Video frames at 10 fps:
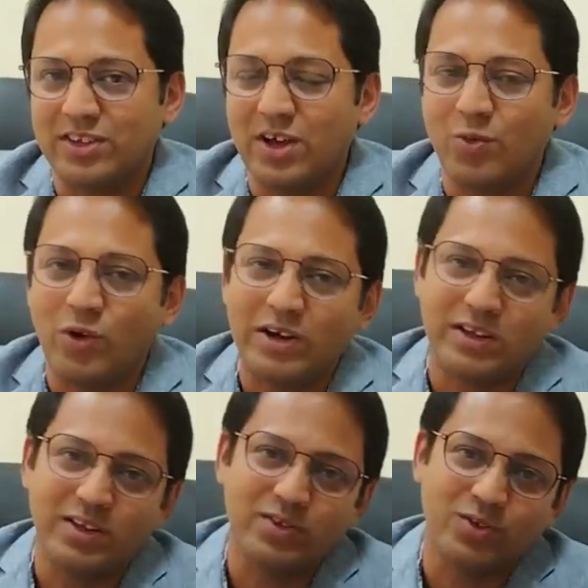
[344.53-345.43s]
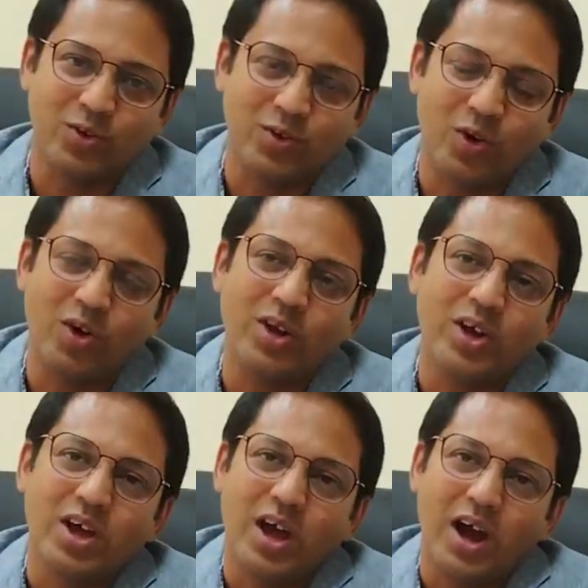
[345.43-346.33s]
They are working so-called
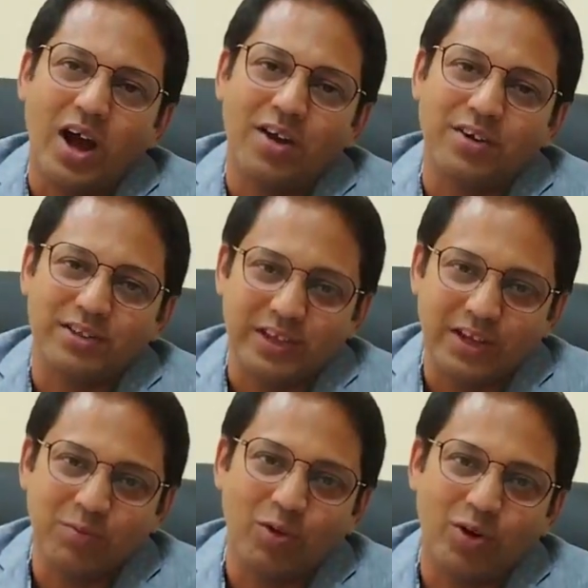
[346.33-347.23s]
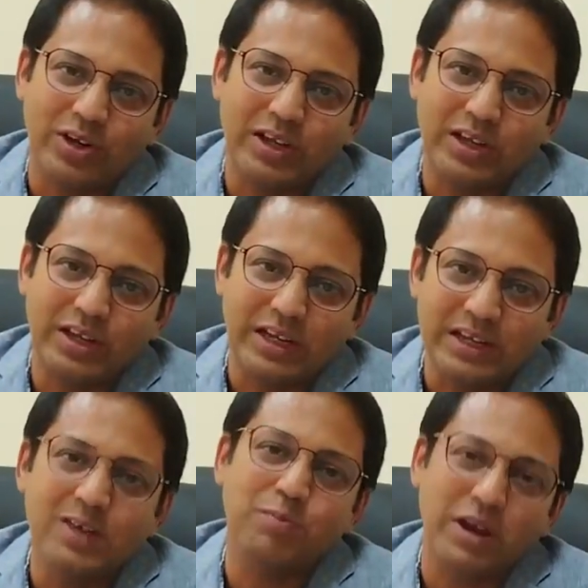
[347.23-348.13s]
ultra thin body,
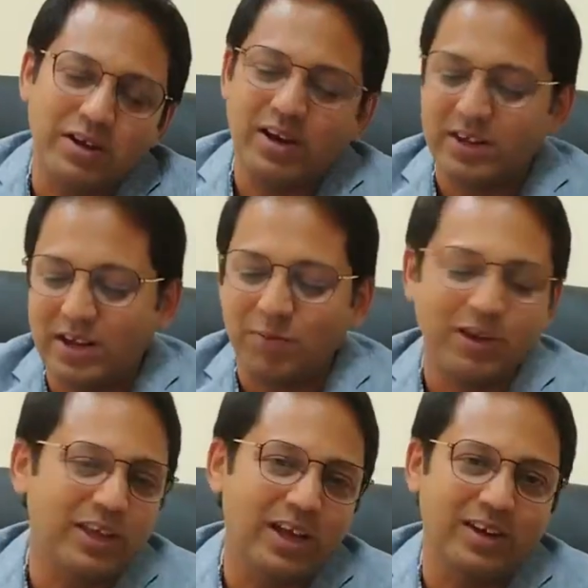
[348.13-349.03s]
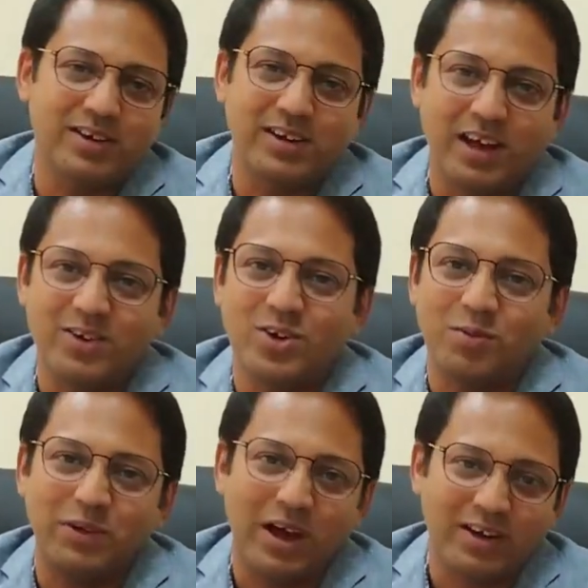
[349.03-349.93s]
independent double gate kind
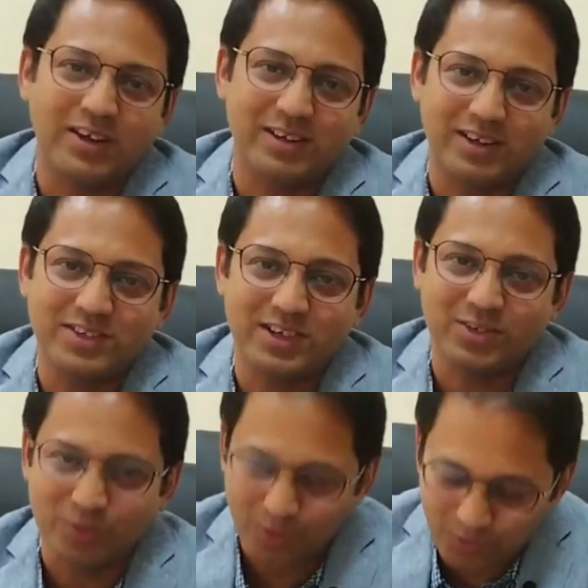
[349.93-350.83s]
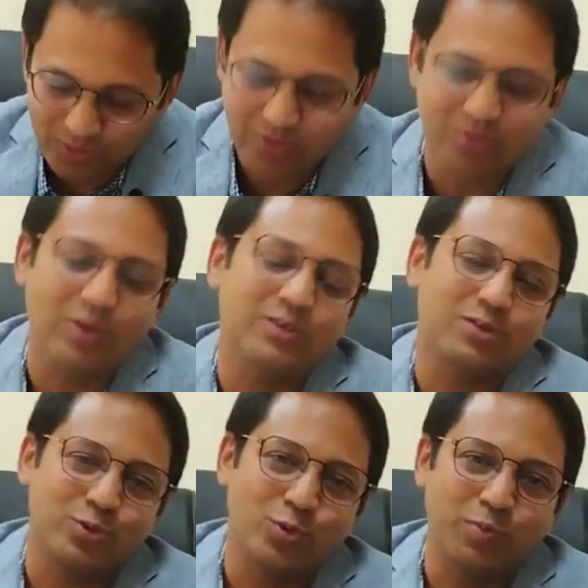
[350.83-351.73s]
of architecture. So this was
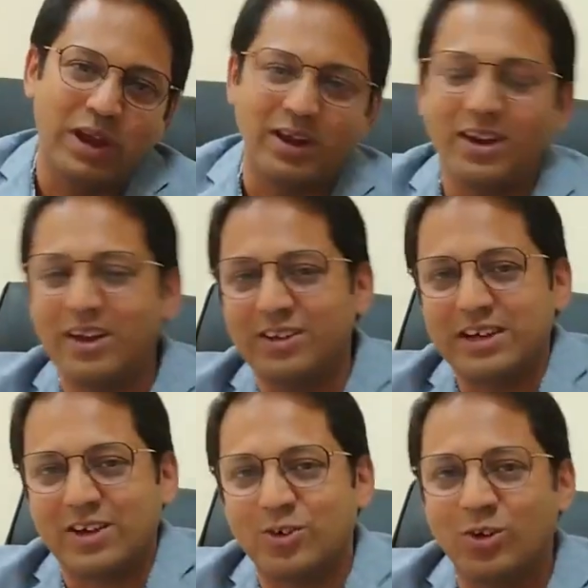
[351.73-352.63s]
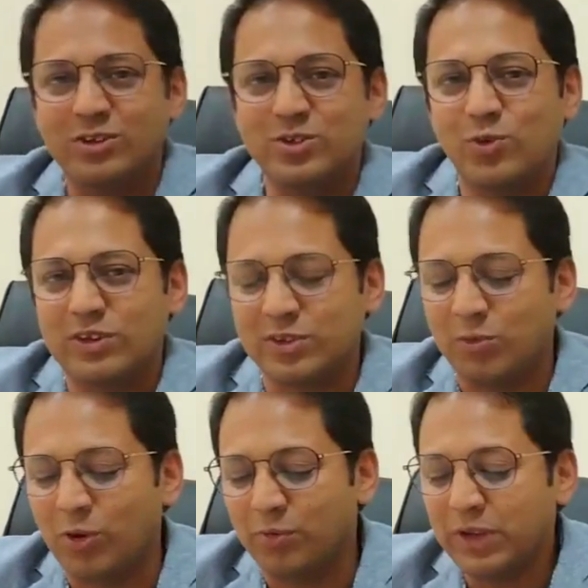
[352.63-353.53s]
two parallel technology was
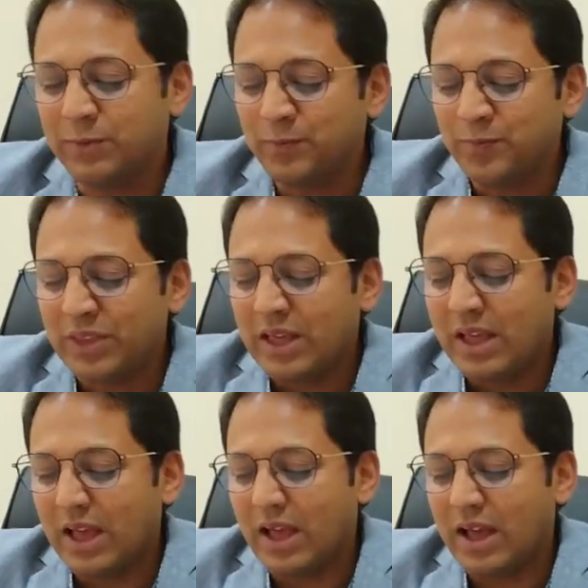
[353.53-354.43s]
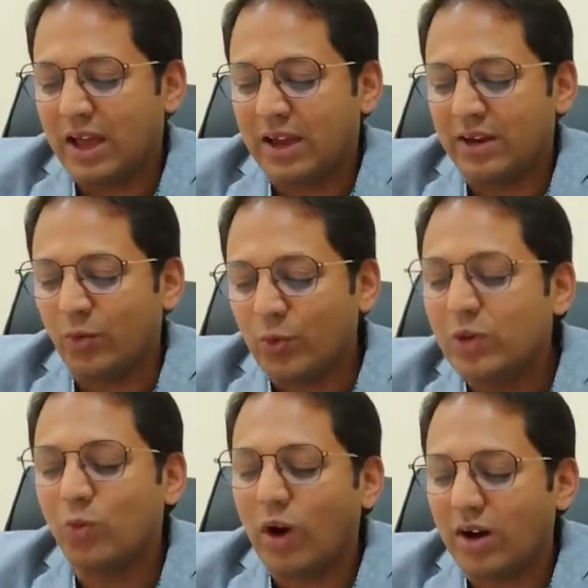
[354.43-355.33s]
evolving, and we
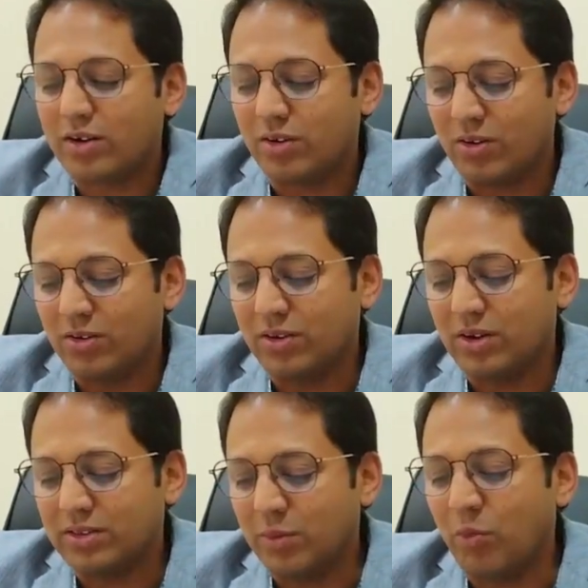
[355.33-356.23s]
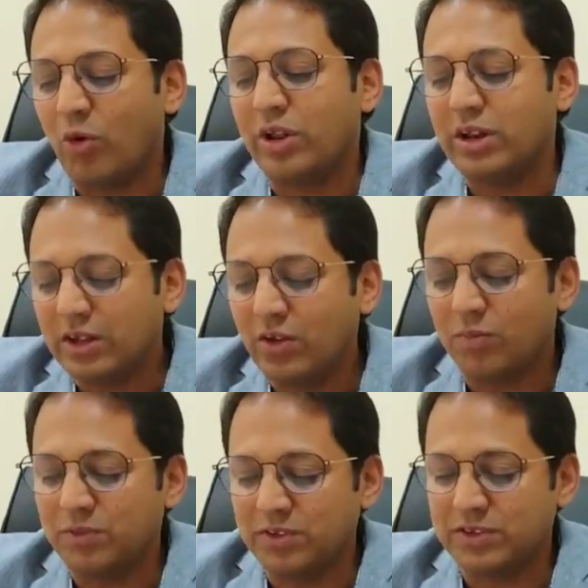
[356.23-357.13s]
worked on the modeling
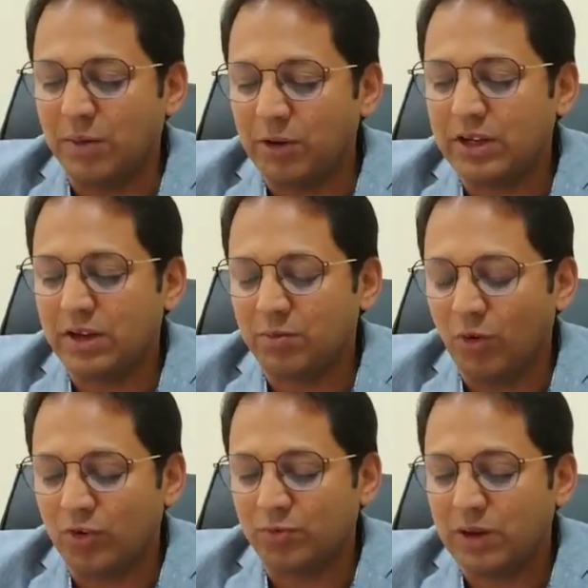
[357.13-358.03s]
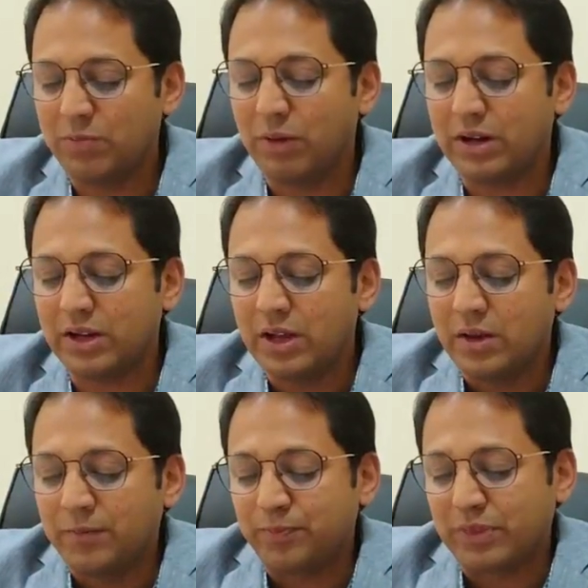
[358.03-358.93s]
of this double gate MOSFET, but
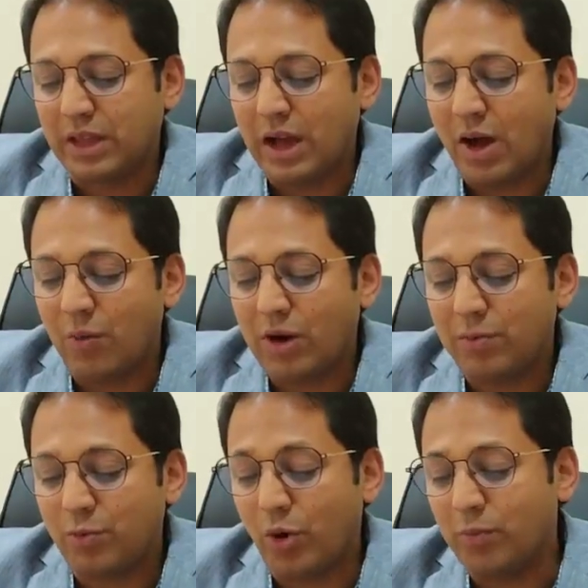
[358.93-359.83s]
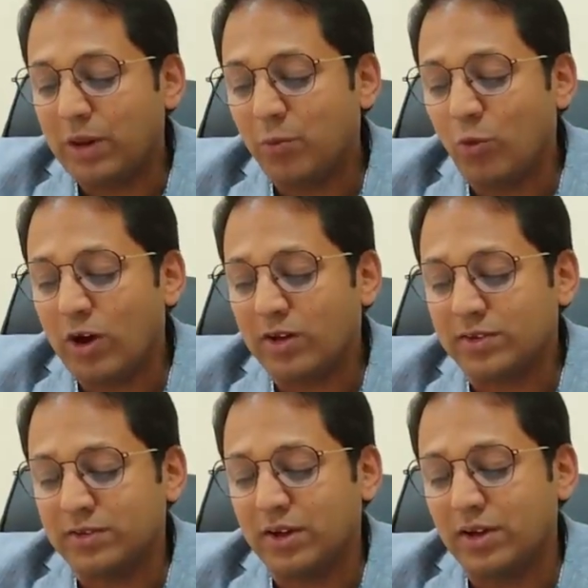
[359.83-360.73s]
our problem
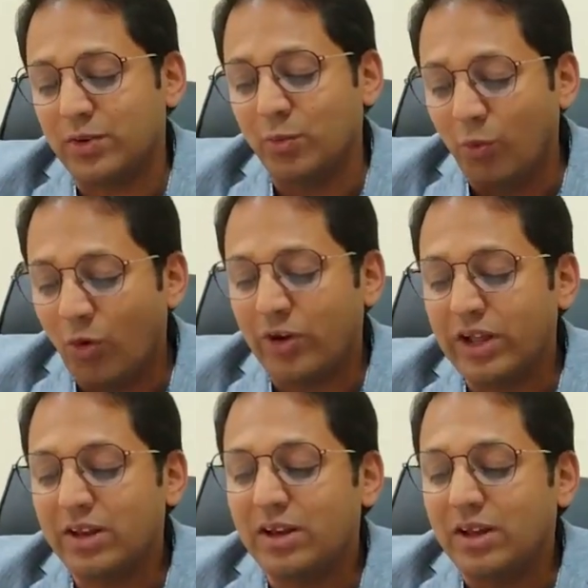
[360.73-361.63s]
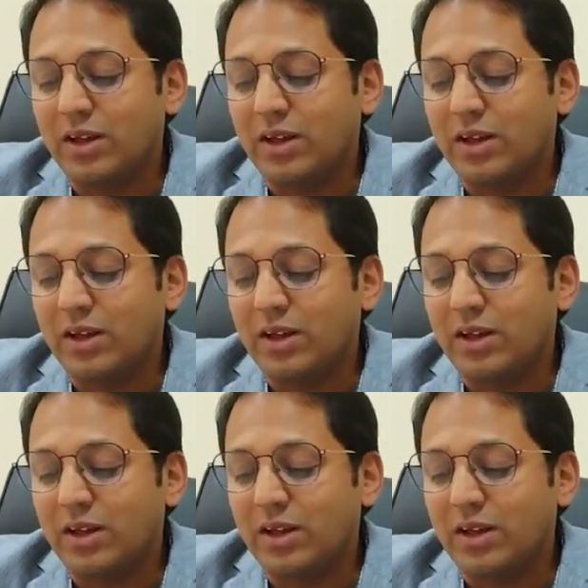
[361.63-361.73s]
was to model